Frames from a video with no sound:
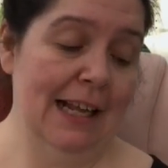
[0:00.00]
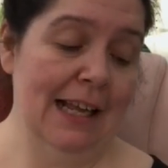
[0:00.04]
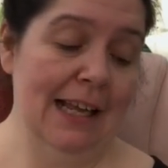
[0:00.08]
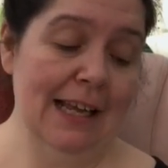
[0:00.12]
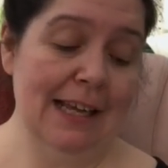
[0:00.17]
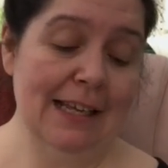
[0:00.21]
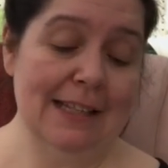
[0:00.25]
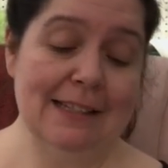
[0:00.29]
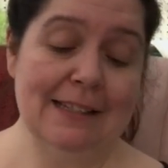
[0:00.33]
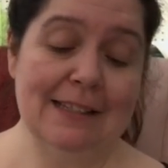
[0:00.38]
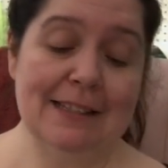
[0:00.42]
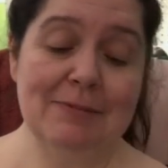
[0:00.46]

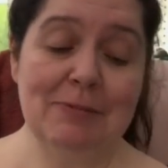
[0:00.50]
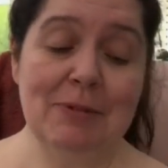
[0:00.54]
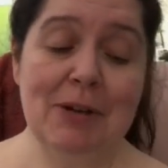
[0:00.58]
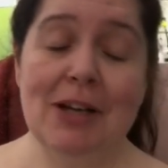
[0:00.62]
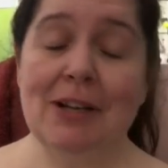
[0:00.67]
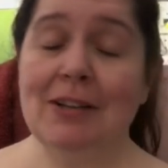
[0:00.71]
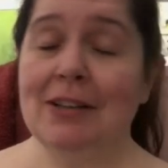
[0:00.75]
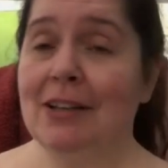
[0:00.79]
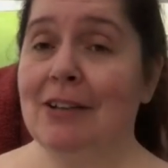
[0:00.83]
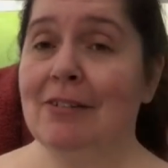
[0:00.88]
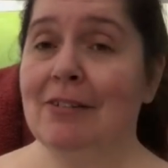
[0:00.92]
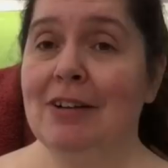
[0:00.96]
and
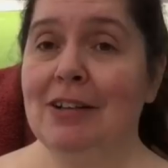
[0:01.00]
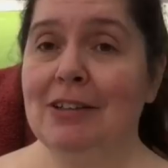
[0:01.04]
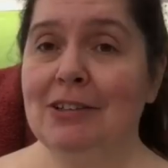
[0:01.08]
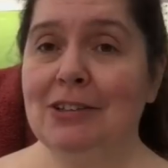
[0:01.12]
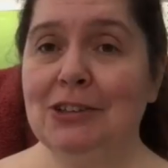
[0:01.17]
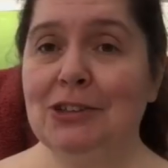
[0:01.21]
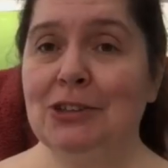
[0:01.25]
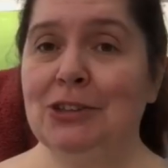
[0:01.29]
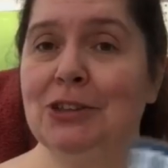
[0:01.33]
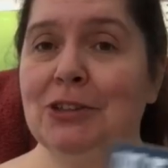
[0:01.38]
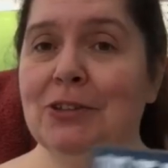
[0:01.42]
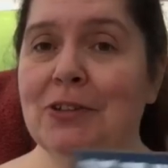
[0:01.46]
well here I'll
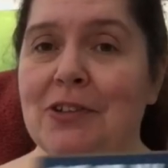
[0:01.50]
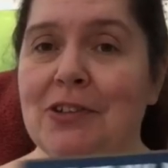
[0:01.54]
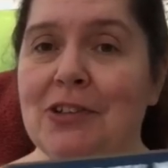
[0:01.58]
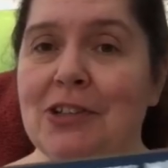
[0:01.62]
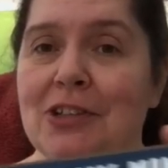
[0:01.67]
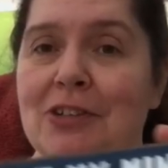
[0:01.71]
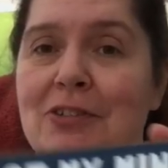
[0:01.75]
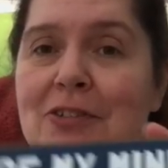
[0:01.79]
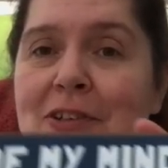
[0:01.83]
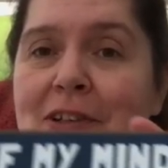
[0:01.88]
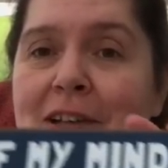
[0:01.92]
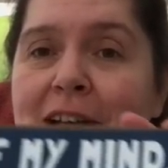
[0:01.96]
just show it to
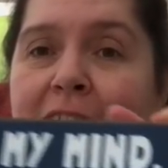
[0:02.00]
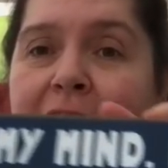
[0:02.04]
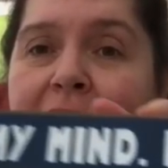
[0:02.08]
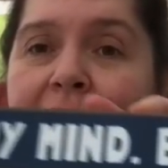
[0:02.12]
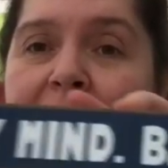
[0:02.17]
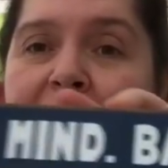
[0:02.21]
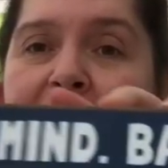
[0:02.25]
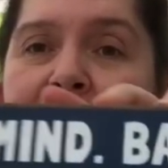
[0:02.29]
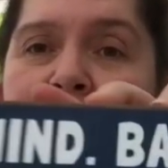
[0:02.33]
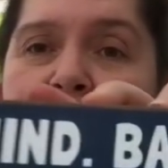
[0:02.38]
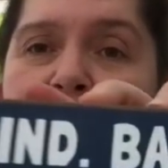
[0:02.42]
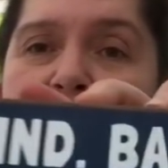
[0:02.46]
you
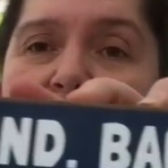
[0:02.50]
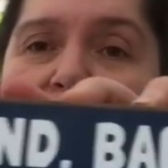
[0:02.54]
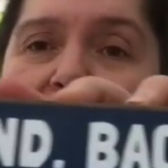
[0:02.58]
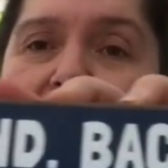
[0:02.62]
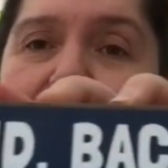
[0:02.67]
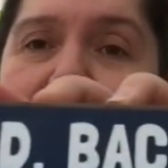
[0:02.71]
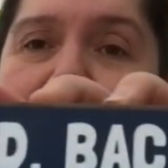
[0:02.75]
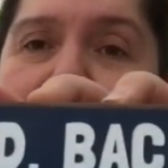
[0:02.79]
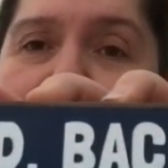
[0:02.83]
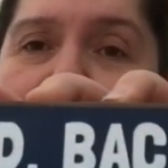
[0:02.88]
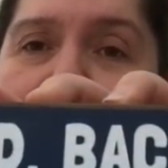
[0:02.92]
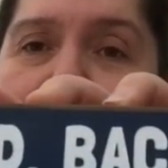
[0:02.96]

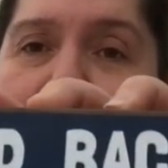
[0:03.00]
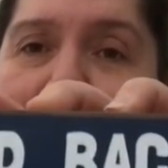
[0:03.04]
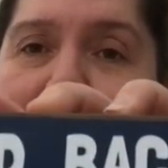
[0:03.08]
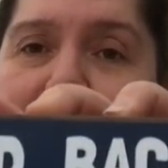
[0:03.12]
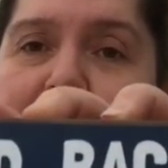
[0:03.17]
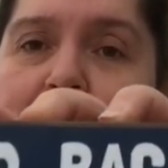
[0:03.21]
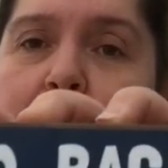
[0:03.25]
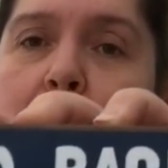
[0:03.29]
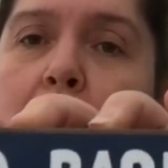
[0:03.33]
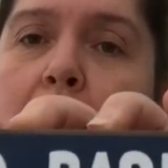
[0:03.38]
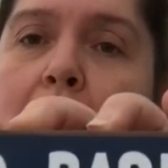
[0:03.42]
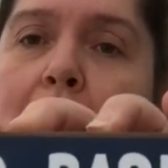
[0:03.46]
out
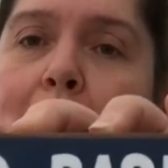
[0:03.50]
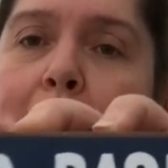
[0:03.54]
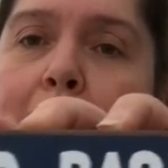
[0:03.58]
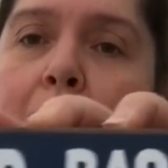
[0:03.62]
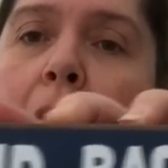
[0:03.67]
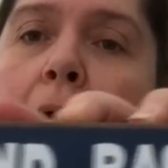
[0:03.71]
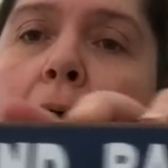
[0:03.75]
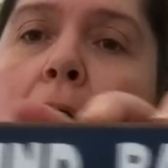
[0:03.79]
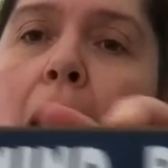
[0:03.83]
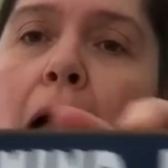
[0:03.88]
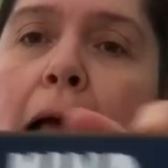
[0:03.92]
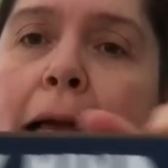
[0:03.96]
of my
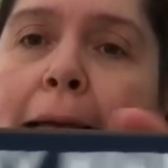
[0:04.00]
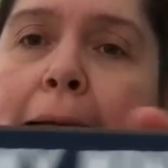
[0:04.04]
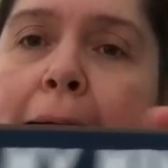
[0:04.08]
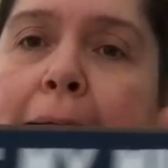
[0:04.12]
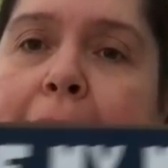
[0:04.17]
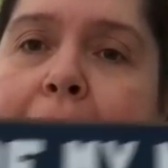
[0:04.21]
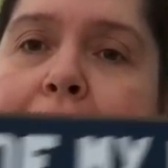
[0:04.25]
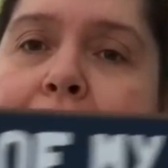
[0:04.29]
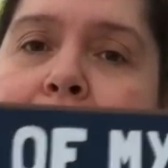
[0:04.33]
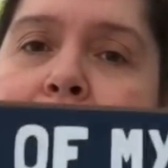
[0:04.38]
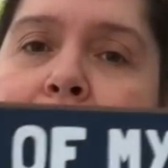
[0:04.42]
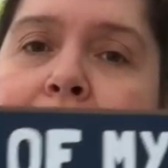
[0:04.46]

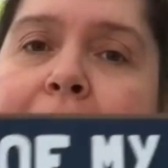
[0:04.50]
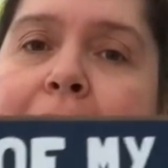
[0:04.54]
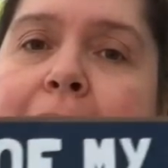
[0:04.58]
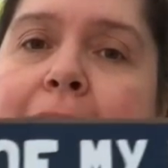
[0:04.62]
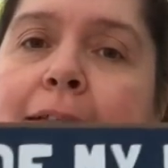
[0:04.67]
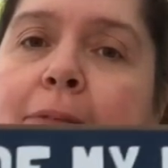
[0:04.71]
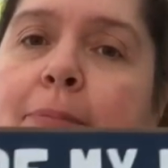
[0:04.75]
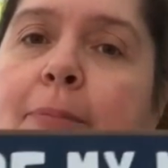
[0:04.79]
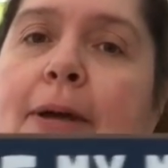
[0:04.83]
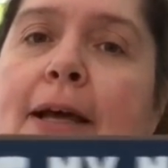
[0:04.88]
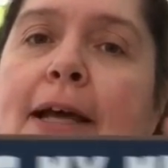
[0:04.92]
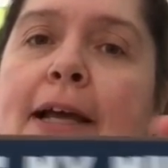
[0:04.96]
mind
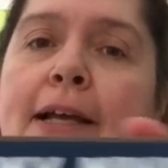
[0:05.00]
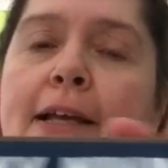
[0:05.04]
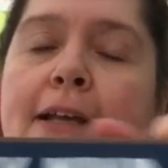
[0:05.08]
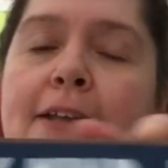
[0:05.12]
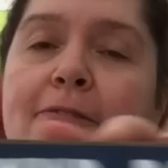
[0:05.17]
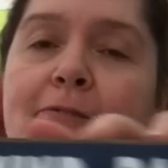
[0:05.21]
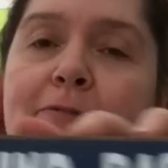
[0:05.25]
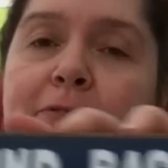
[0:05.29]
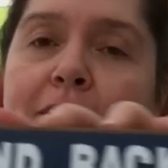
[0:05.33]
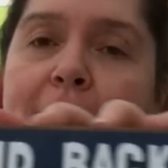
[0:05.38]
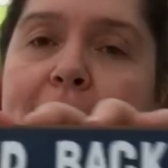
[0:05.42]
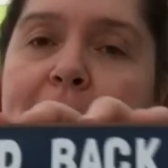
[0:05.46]
back
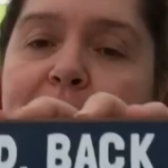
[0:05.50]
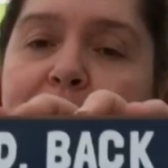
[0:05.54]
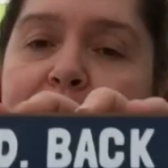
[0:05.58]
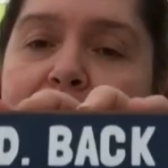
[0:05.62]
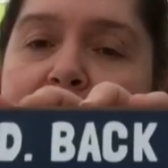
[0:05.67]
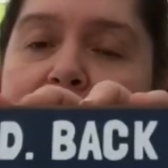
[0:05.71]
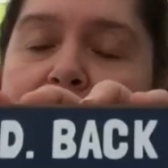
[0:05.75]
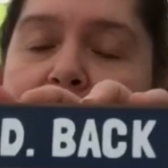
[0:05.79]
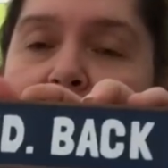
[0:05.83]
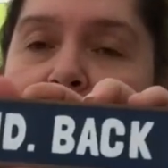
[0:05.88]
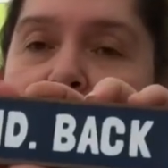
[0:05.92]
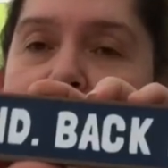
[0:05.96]
in five
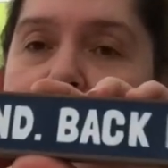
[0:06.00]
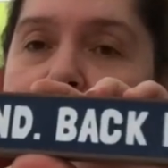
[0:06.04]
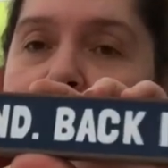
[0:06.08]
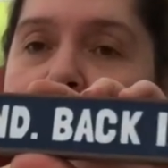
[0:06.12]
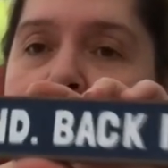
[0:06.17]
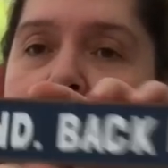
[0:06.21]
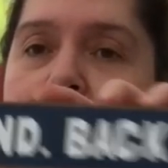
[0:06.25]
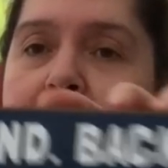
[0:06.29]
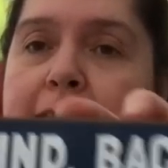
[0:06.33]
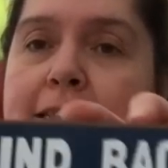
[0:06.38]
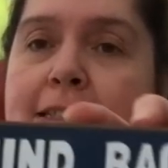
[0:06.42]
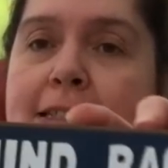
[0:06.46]
minutes
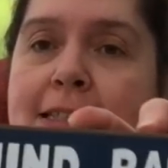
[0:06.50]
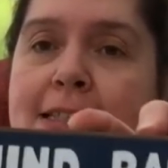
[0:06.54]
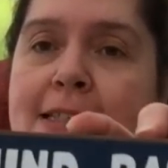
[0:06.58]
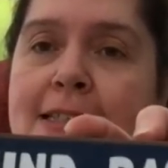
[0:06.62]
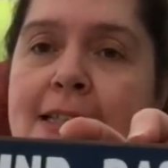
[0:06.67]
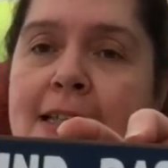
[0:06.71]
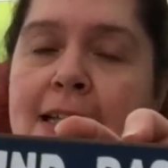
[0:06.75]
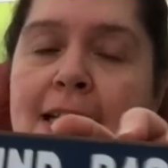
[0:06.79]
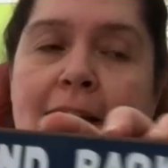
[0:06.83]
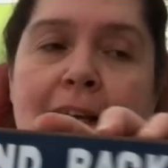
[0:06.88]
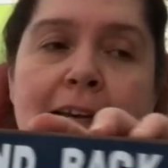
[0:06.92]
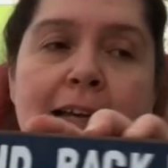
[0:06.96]

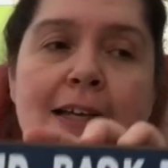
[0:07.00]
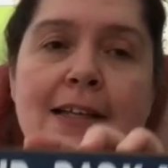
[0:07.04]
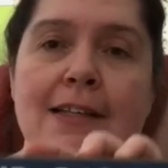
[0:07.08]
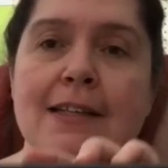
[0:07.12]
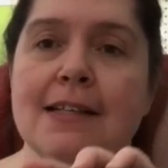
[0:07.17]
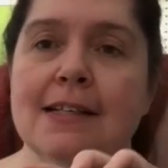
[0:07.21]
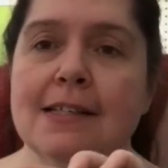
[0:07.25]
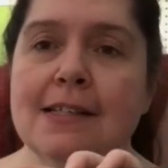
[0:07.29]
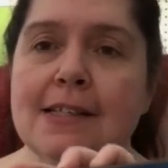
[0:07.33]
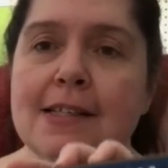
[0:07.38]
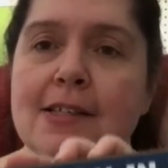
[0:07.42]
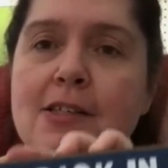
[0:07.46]
yes
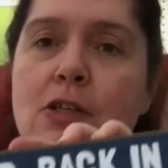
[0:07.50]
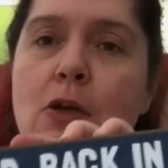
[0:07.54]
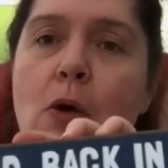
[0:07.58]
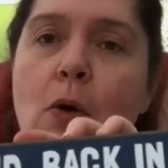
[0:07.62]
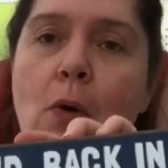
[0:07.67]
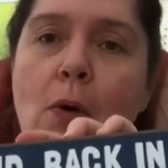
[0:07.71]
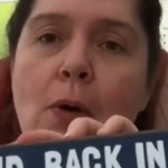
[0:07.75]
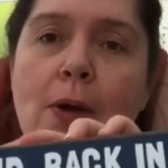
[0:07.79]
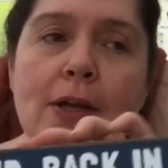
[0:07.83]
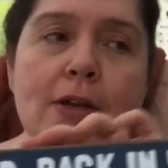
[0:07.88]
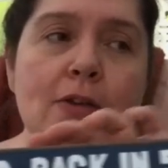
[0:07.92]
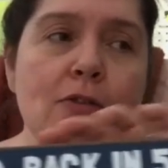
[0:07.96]
this is
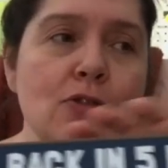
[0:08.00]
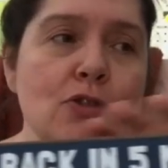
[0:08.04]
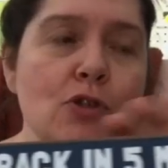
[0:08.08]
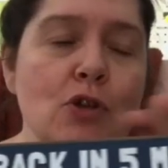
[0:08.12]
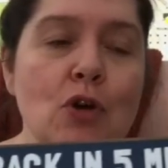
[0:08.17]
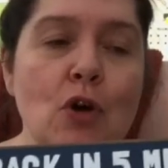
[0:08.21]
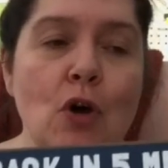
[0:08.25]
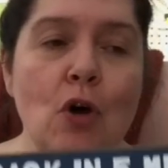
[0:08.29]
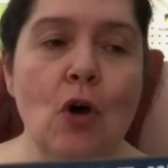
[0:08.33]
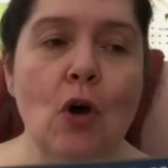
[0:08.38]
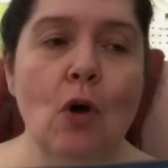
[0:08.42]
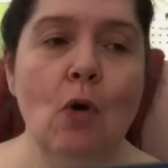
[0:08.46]
going to
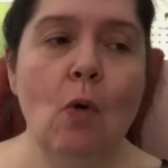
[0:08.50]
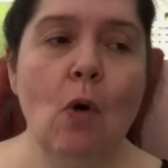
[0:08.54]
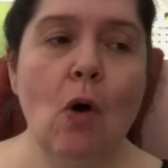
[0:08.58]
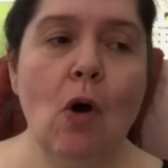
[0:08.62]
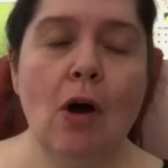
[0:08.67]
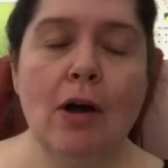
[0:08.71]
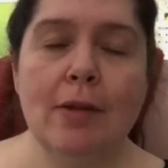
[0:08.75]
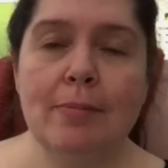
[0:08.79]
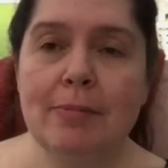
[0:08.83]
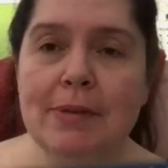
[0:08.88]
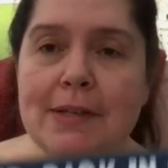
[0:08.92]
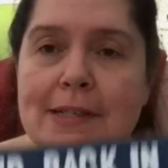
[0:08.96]
go
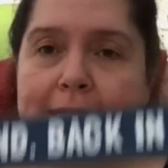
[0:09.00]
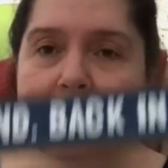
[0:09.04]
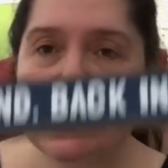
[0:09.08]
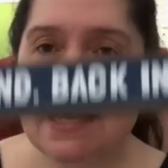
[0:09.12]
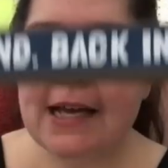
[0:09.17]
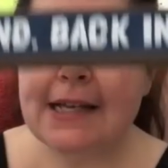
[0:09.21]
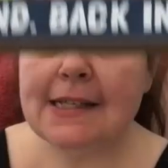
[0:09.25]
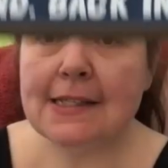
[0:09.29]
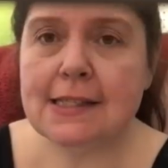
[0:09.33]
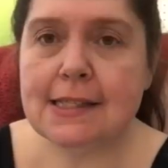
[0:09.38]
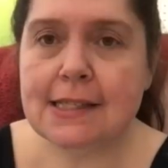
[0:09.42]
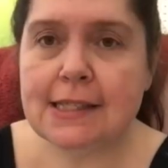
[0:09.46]
on my
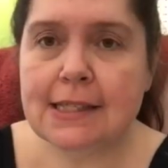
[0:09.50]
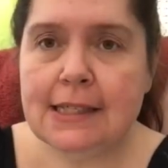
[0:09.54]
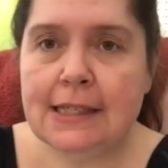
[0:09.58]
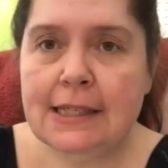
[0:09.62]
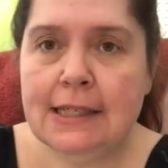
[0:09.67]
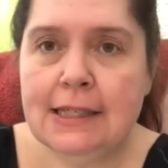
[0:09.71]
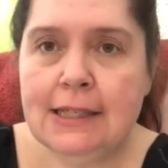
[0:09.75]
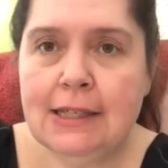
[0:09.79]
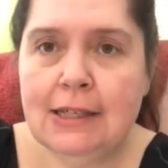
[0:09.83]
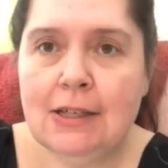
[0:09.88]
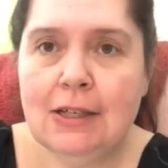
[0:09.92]
desk